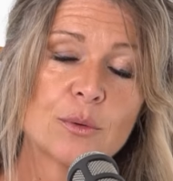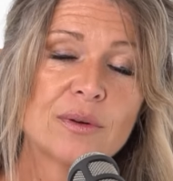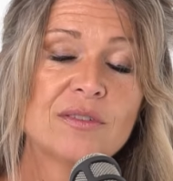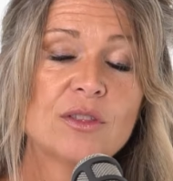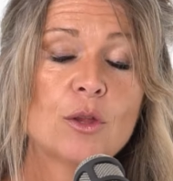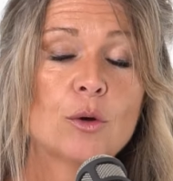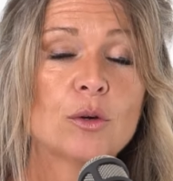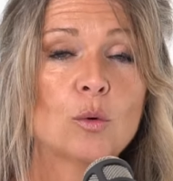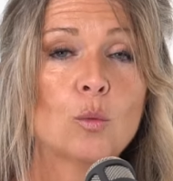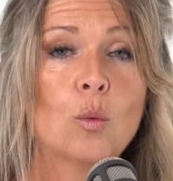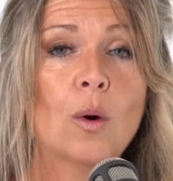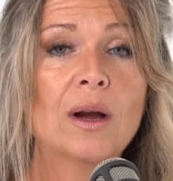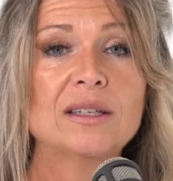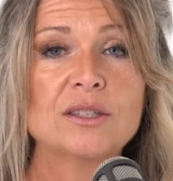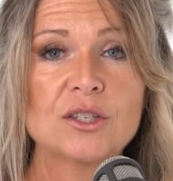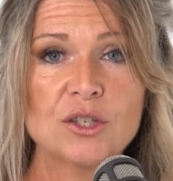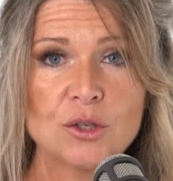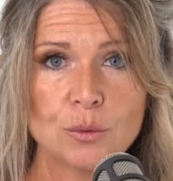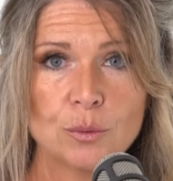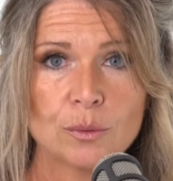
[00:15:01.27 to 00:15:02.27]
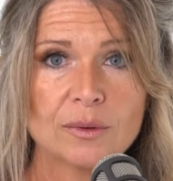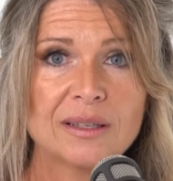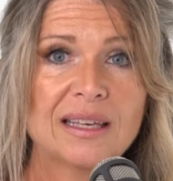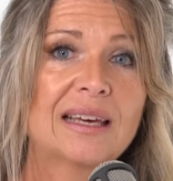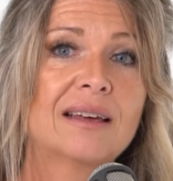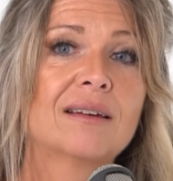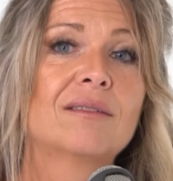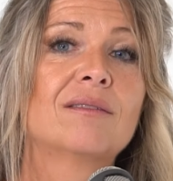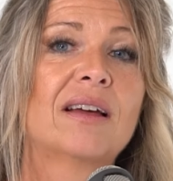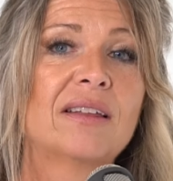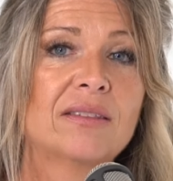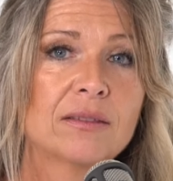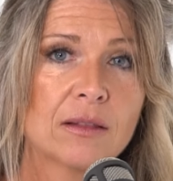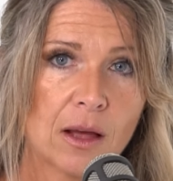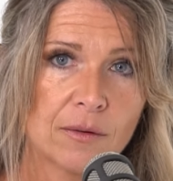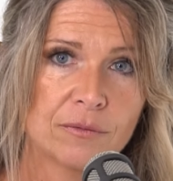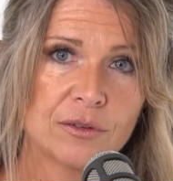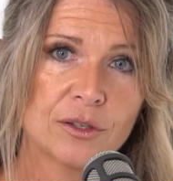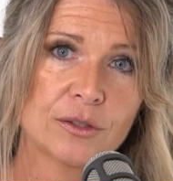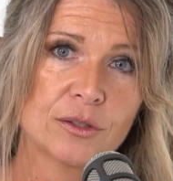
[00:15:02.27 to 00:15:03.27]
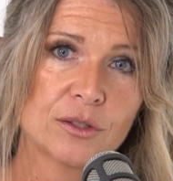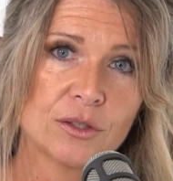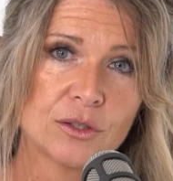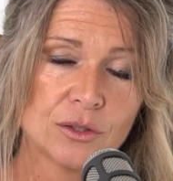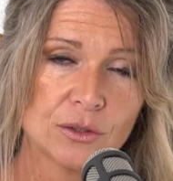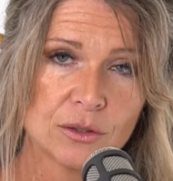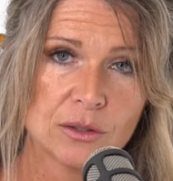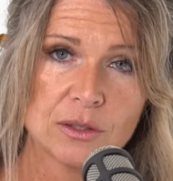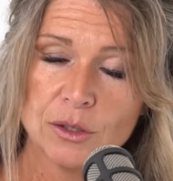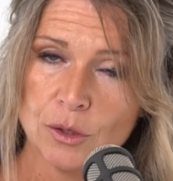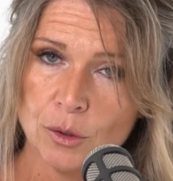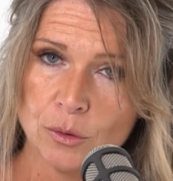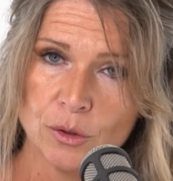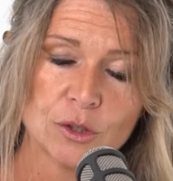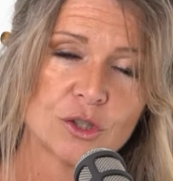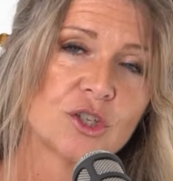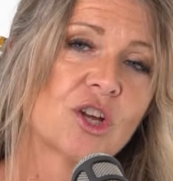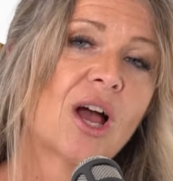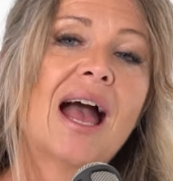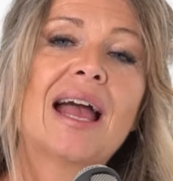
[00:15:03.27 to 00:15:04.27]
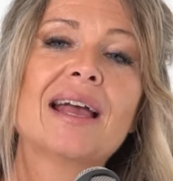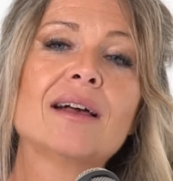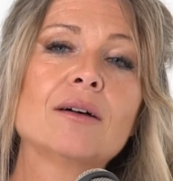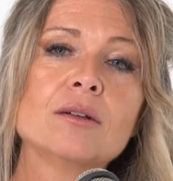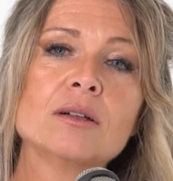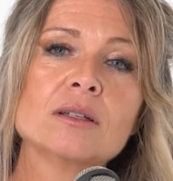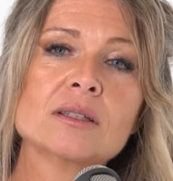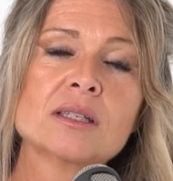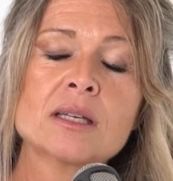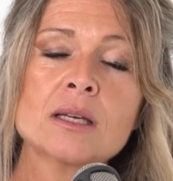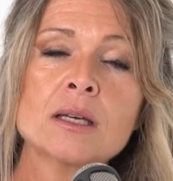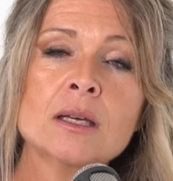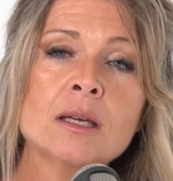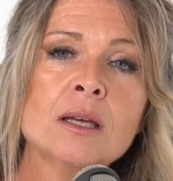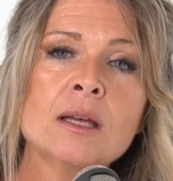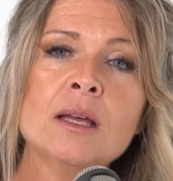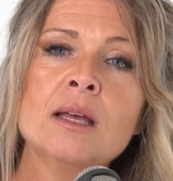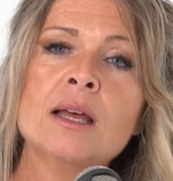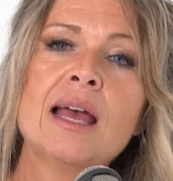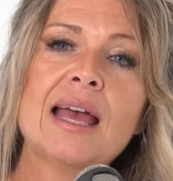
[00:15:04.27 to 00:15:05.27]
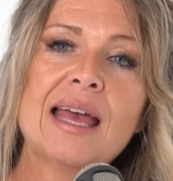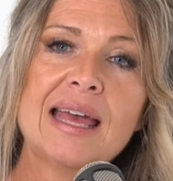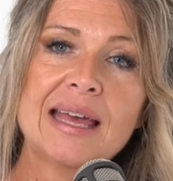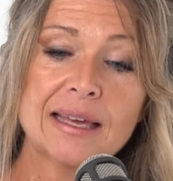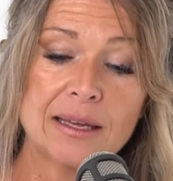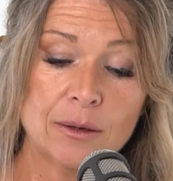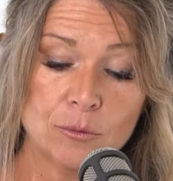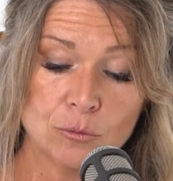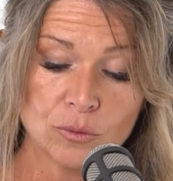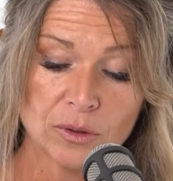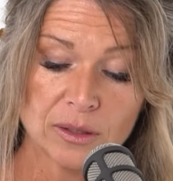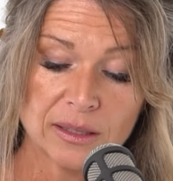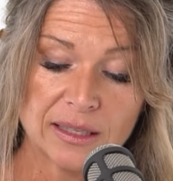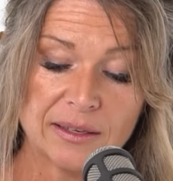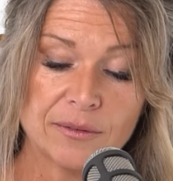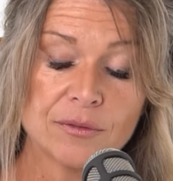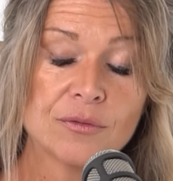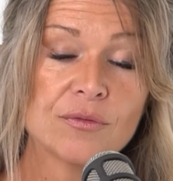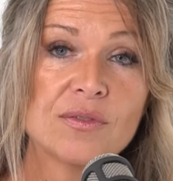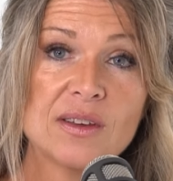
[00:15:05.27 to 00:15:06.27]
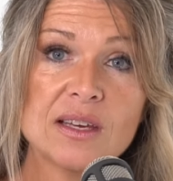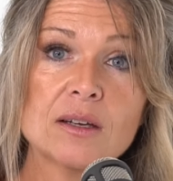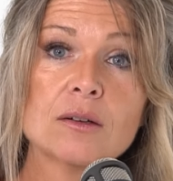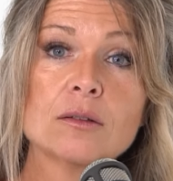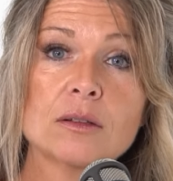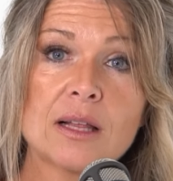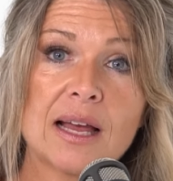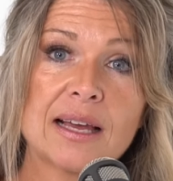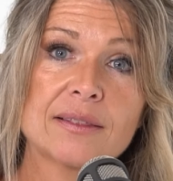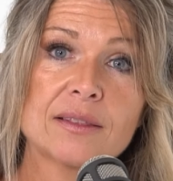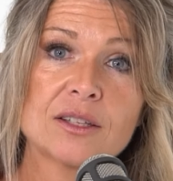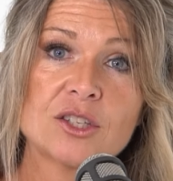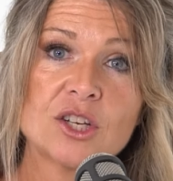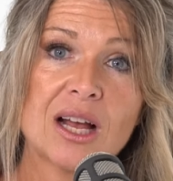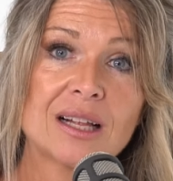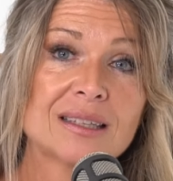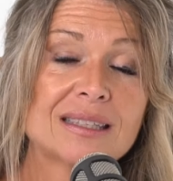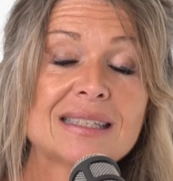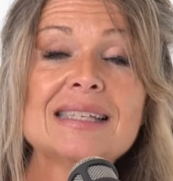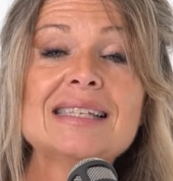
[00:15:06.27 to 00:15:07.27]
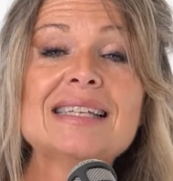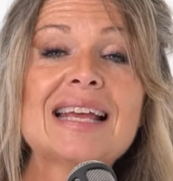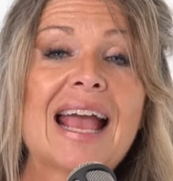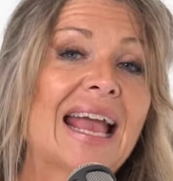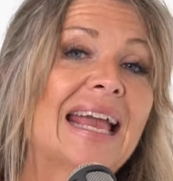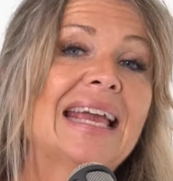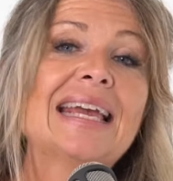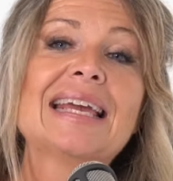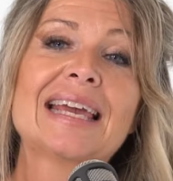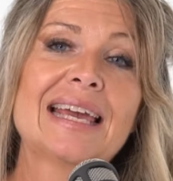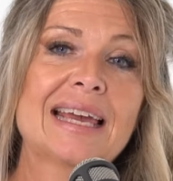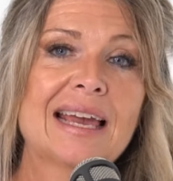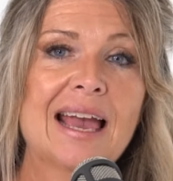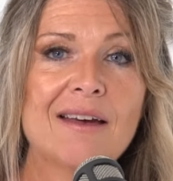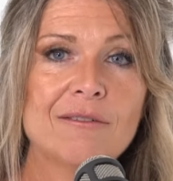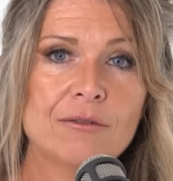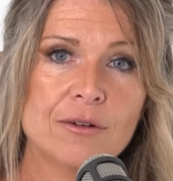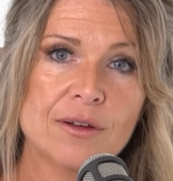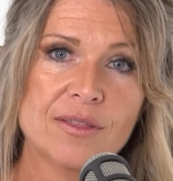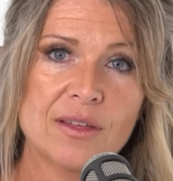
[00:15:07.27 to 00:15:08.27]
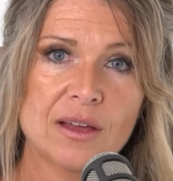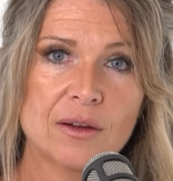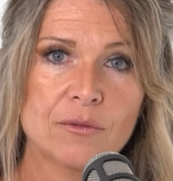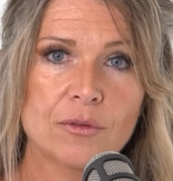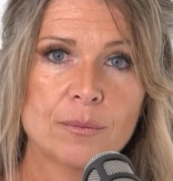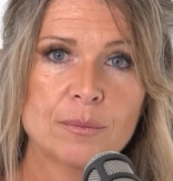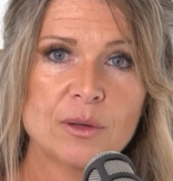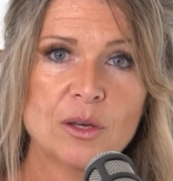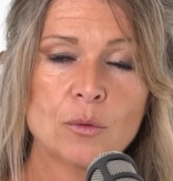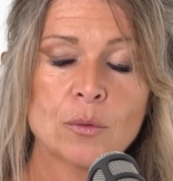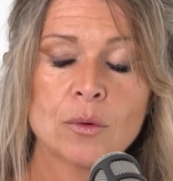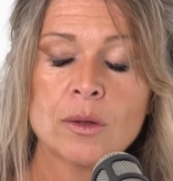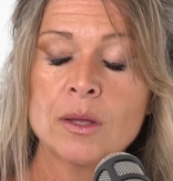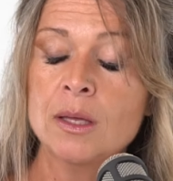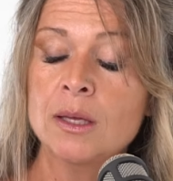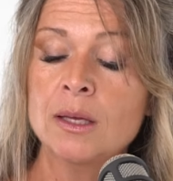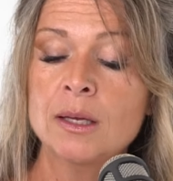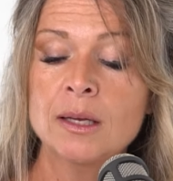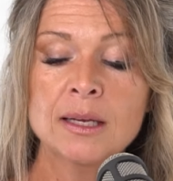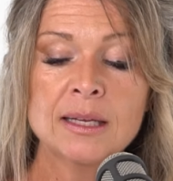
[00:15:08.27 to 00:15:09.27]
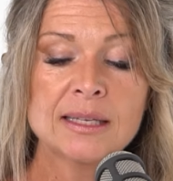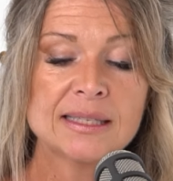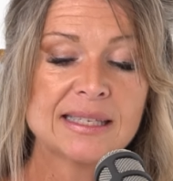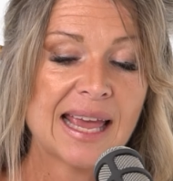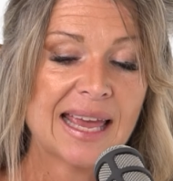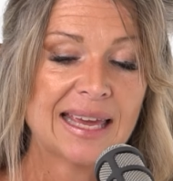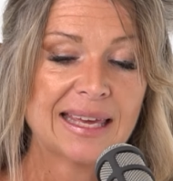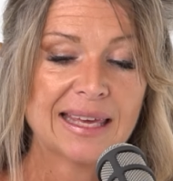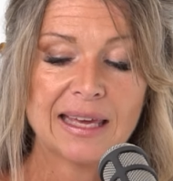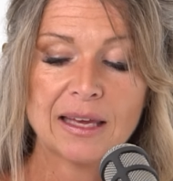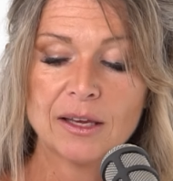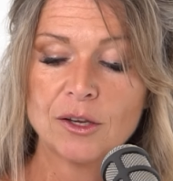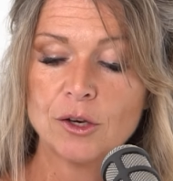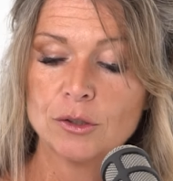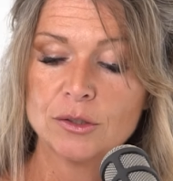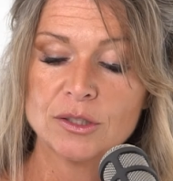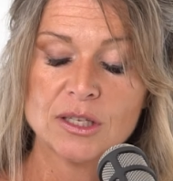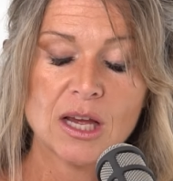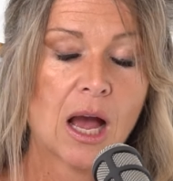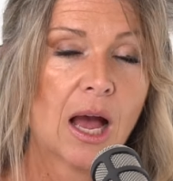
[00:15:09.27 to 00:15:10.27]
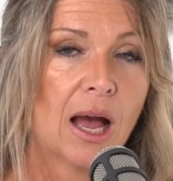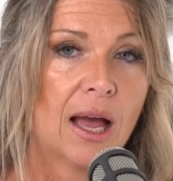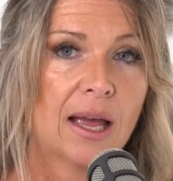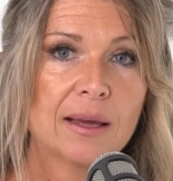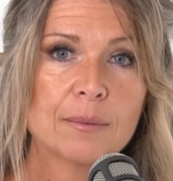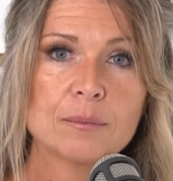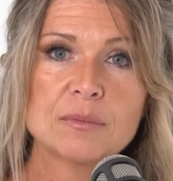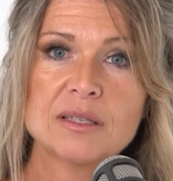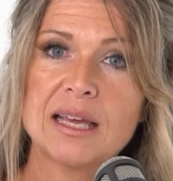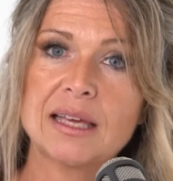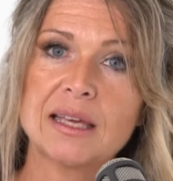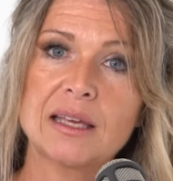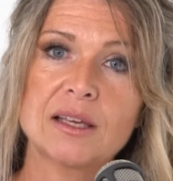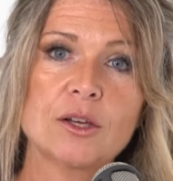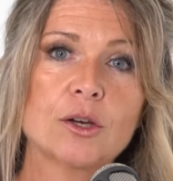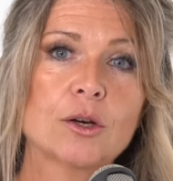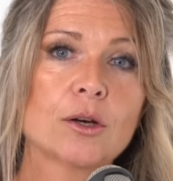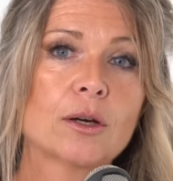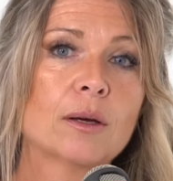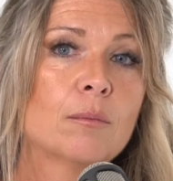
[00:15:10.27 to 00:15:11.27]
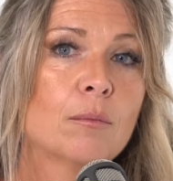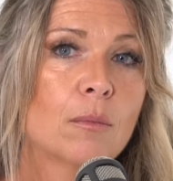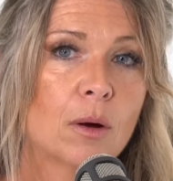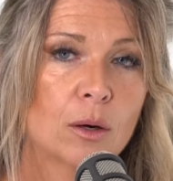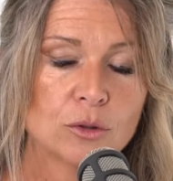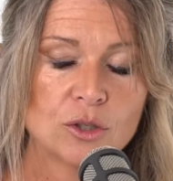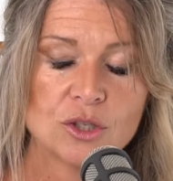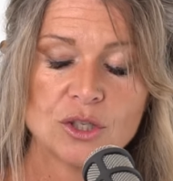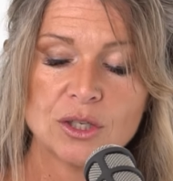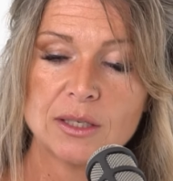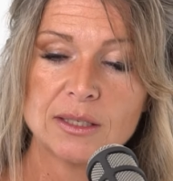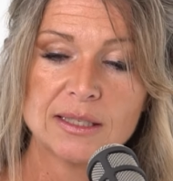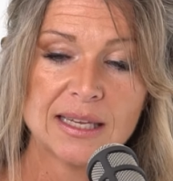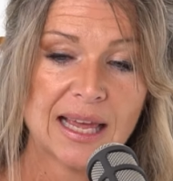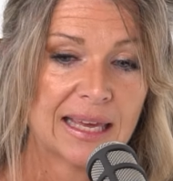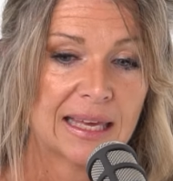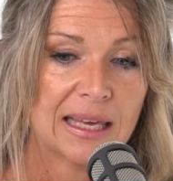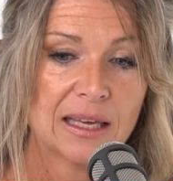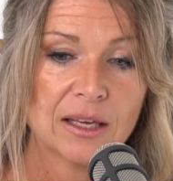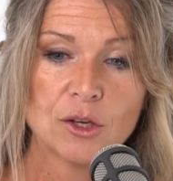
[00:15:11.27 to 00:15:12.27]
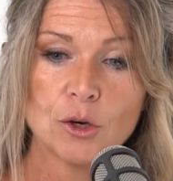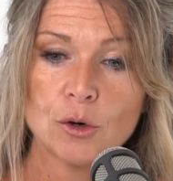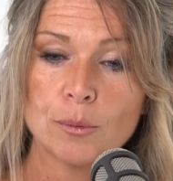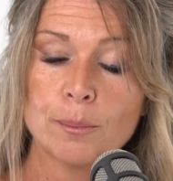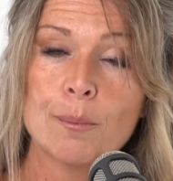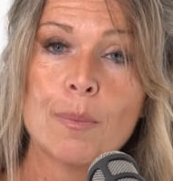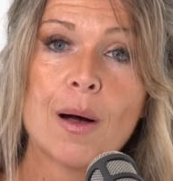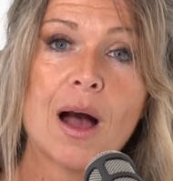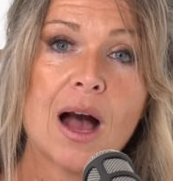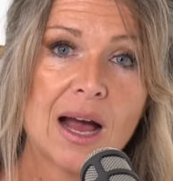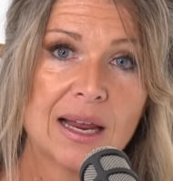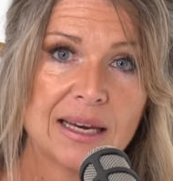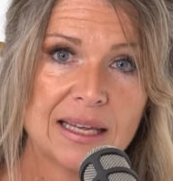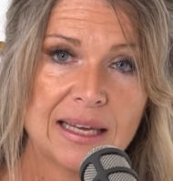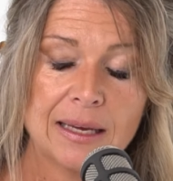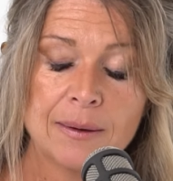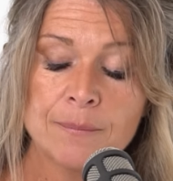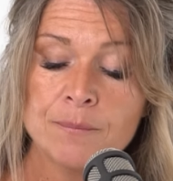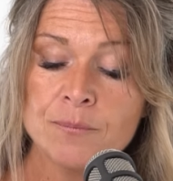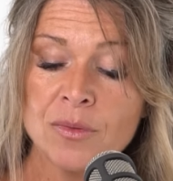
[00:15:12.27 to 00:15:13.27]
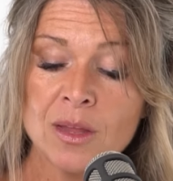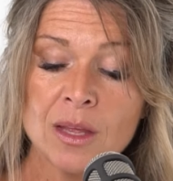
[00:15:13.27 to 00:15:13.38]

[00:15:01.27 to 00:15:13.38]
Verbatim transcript: So even though you want to give and love your, you know, your child, it can really feel like the child is taking everything from you, taking your time, taking your emotion, taking your body,